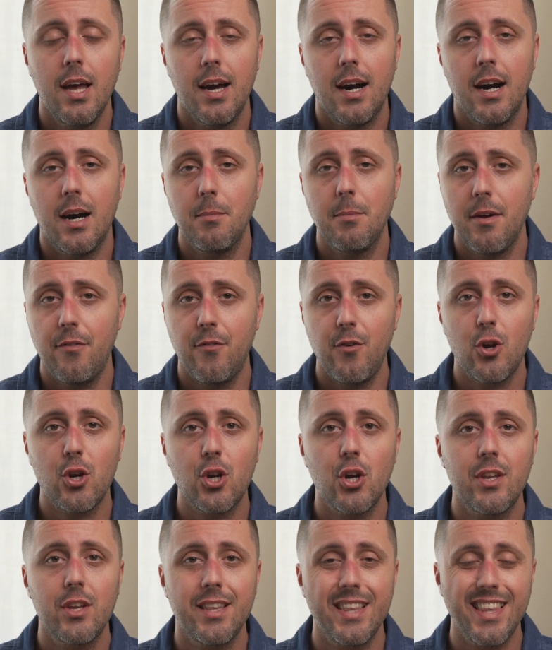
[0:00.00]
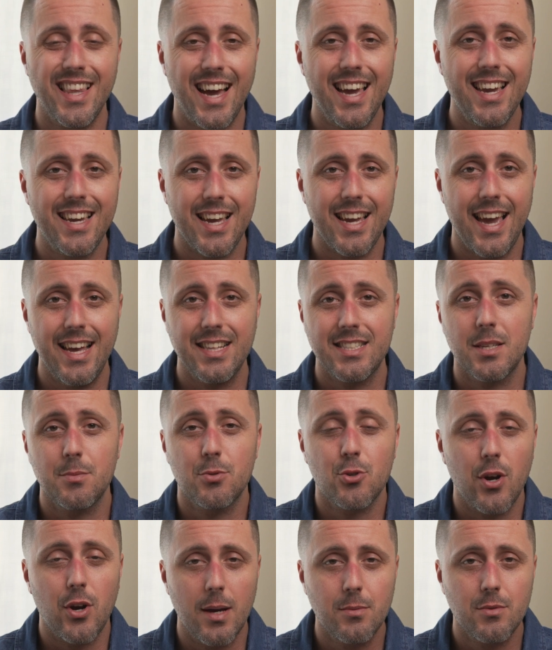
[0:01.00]
If you could like and
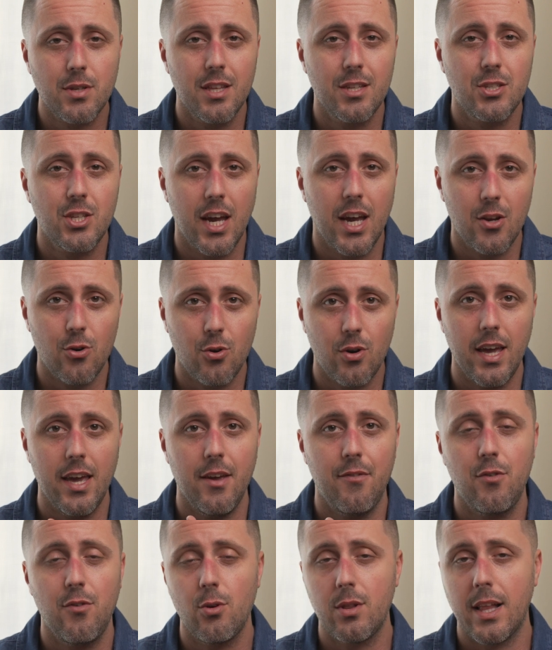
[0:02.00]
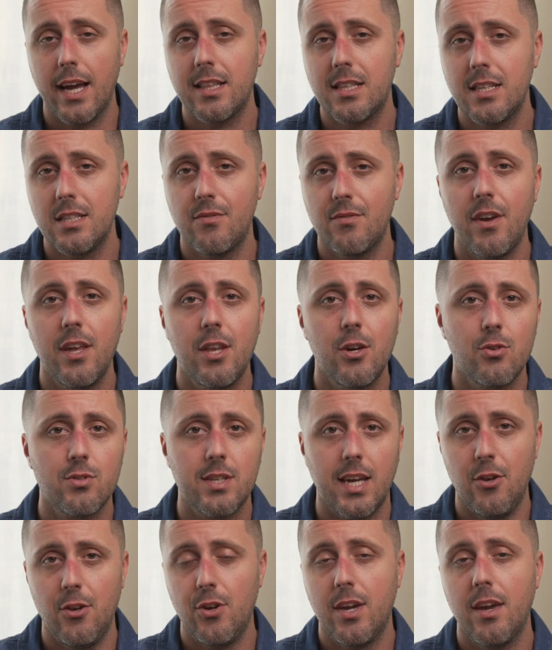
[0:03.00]
subscribe to the channel if you like these
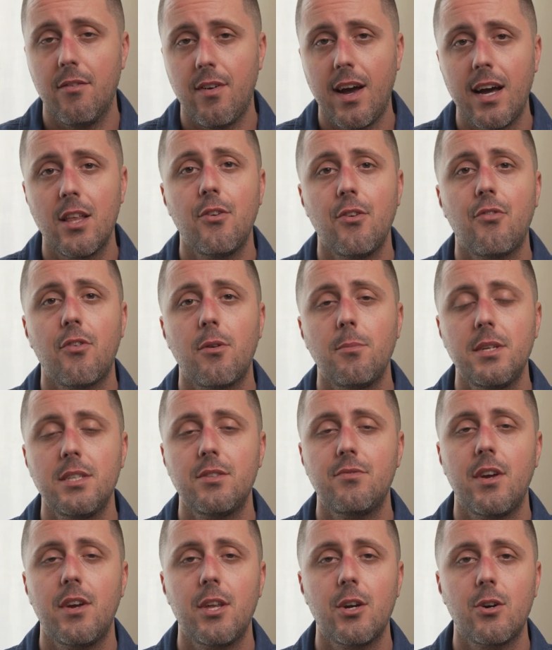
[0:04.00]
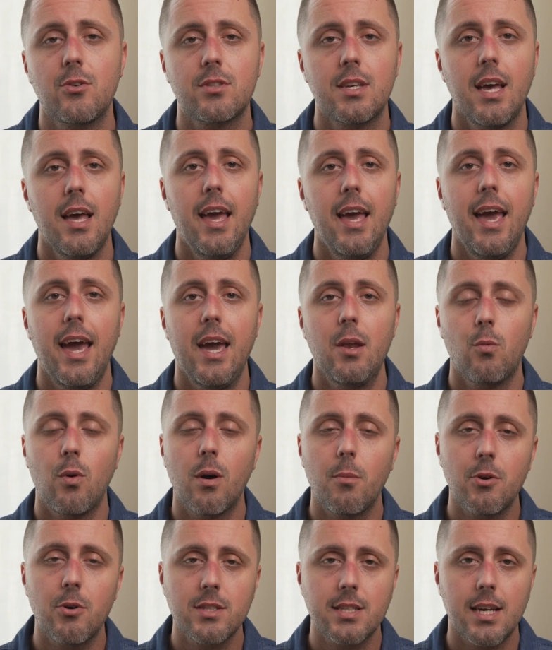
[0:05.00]
videos and you get value from these videos. And
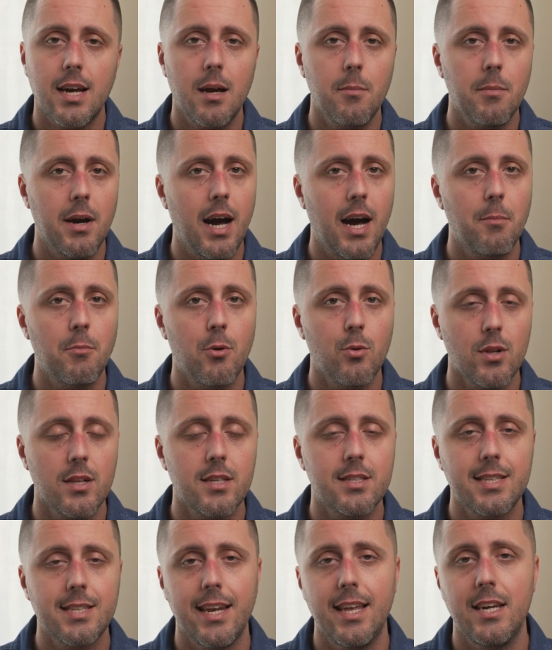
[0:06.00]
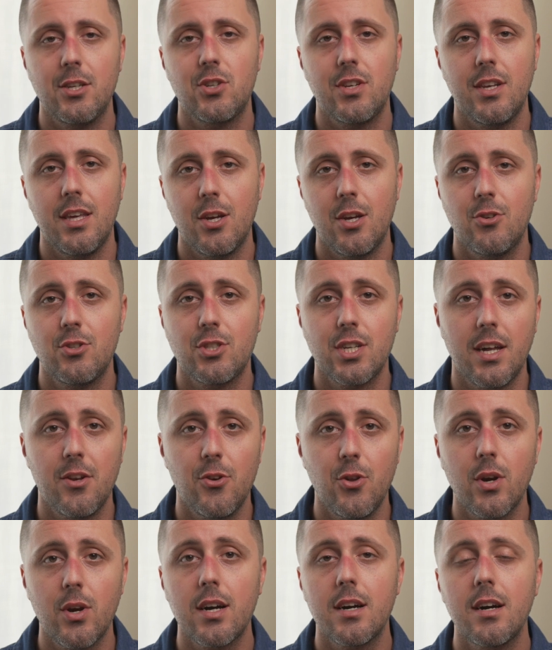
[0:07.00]
one more time, I'm a real estate agent here in
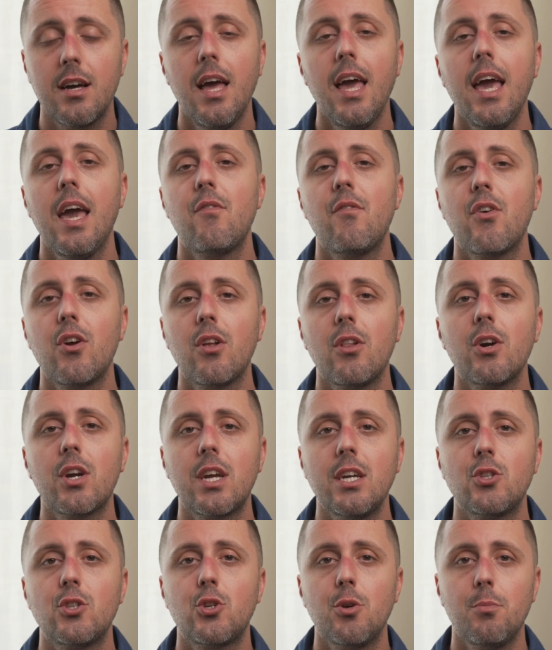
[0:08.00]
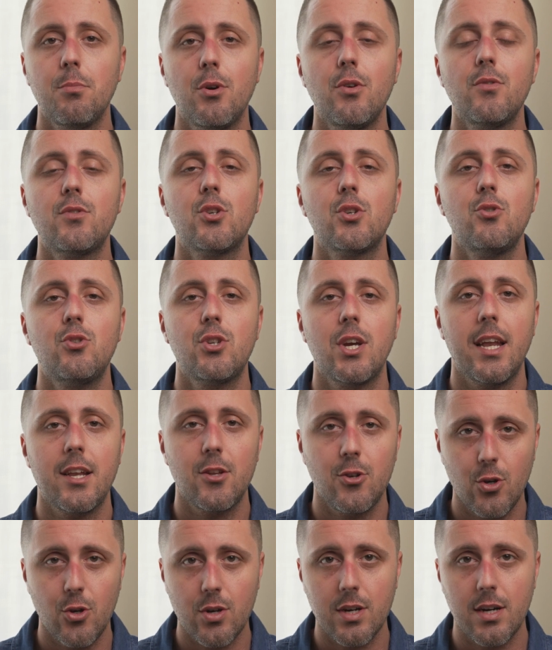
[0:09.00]
Chattanooga. If you're looking to move to
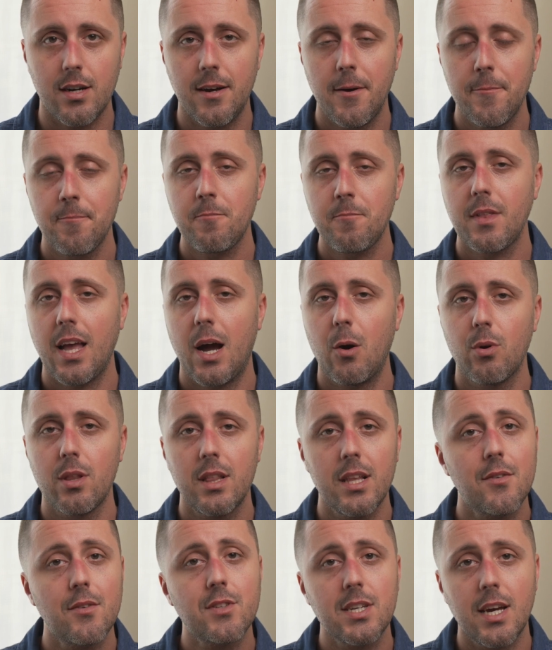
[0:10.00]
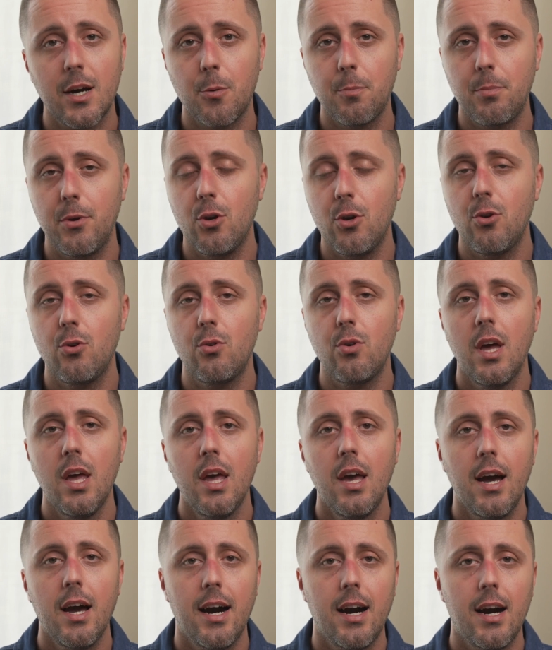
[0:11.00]
Chattanooga, I would love to help you
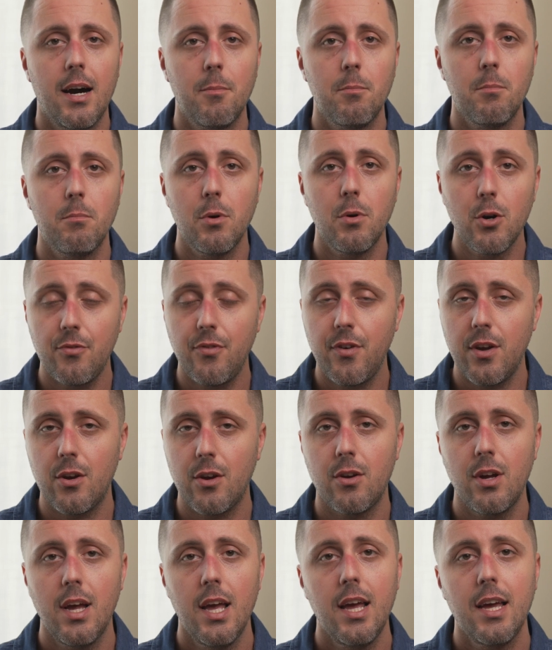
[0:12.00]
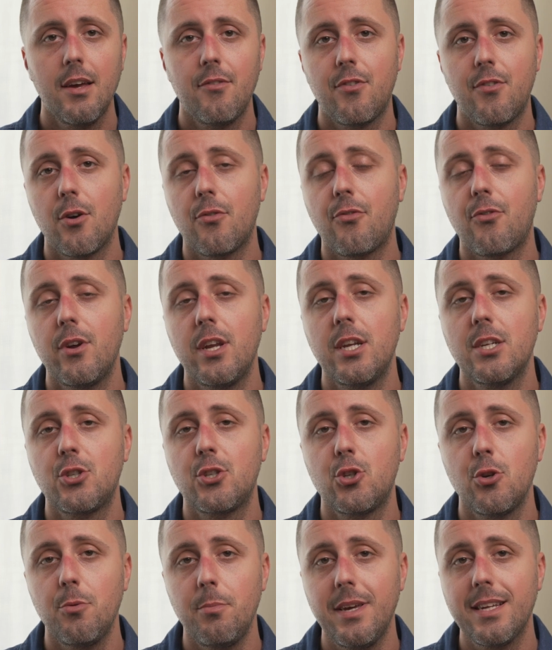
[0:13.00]
move here. Feel free to
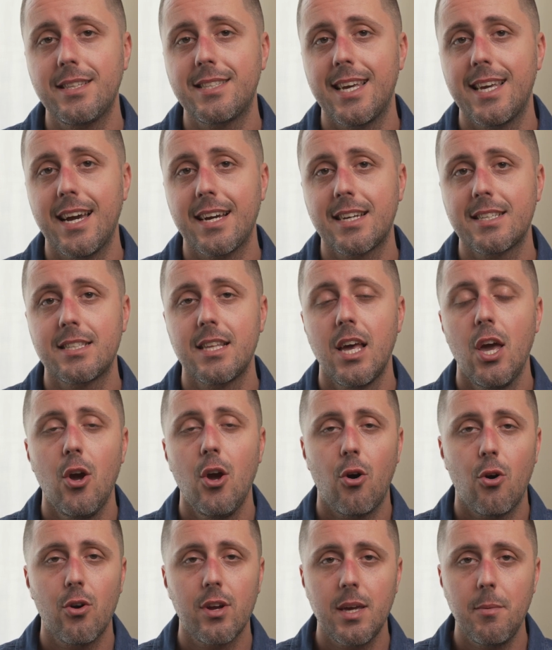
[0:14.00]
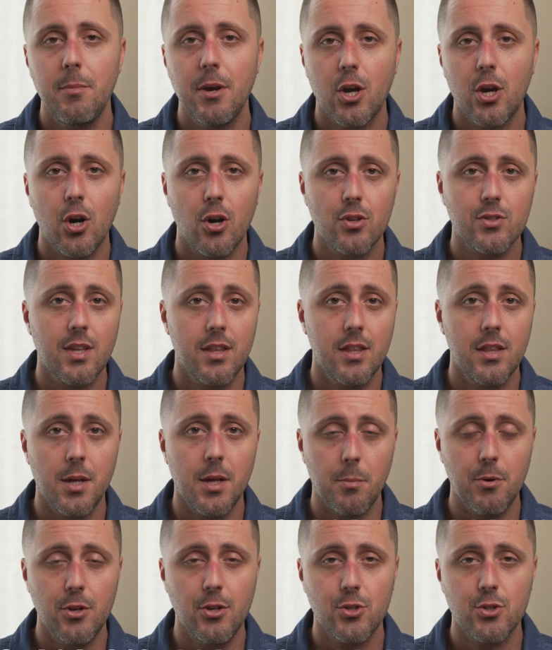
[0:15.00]
shoot me a text or give me a call to the
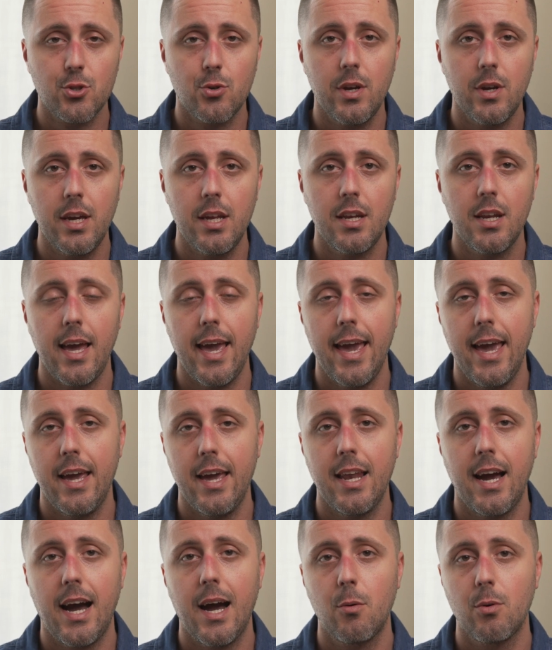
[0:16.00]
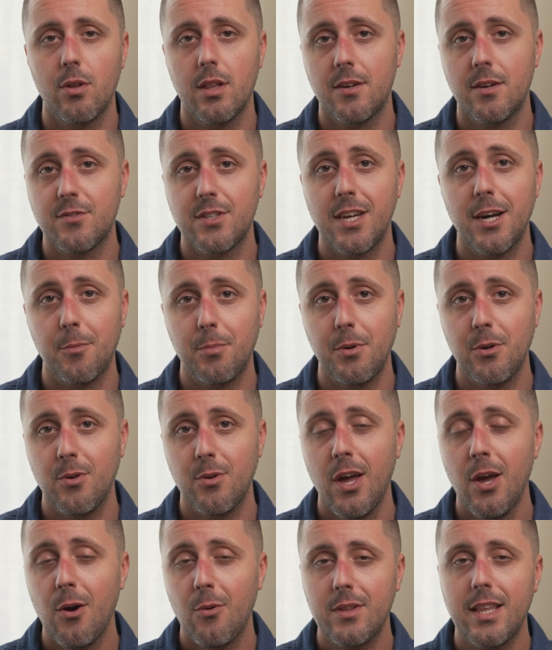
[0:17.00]
number on your screen, and I would love to help you.
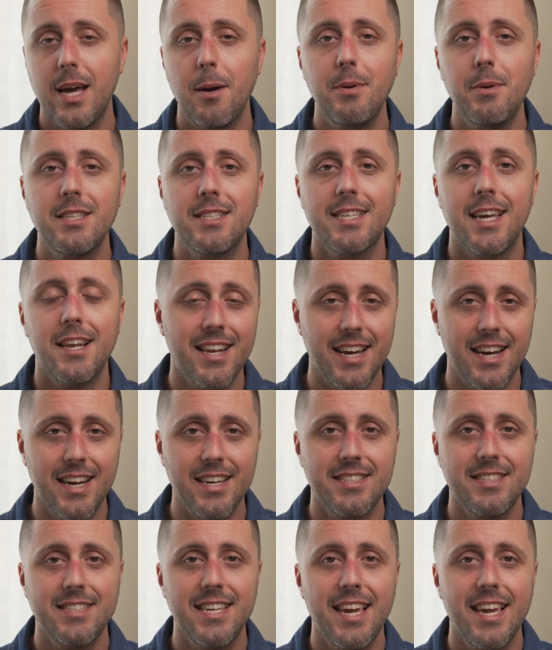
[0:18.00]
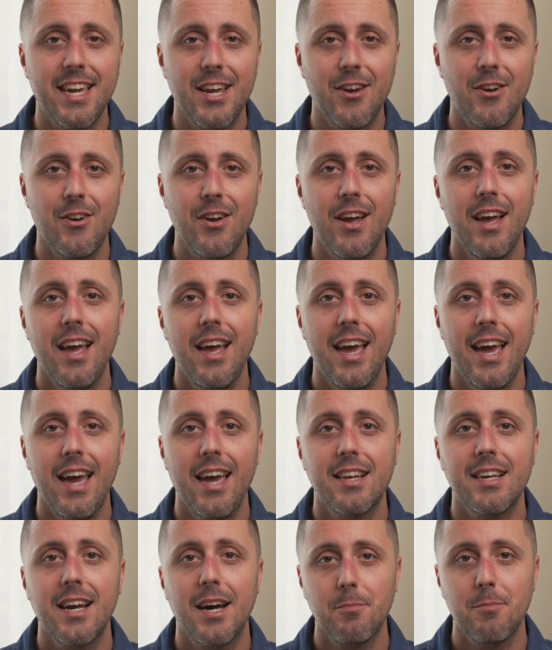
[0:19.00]
With that being said, guys, take care
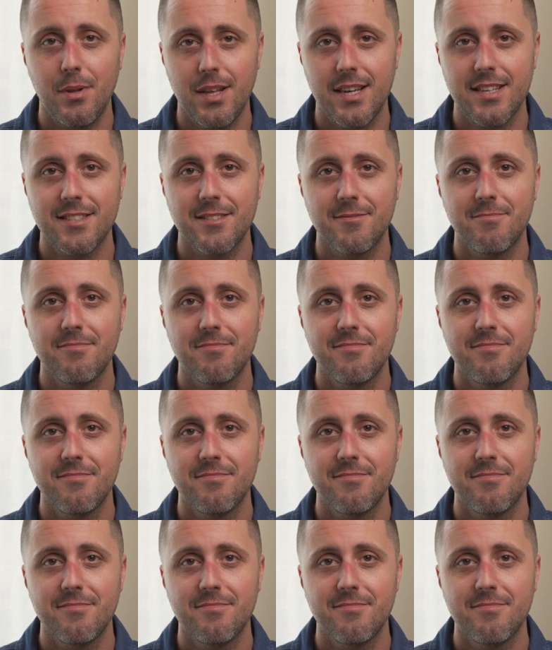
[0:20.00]
and God bless.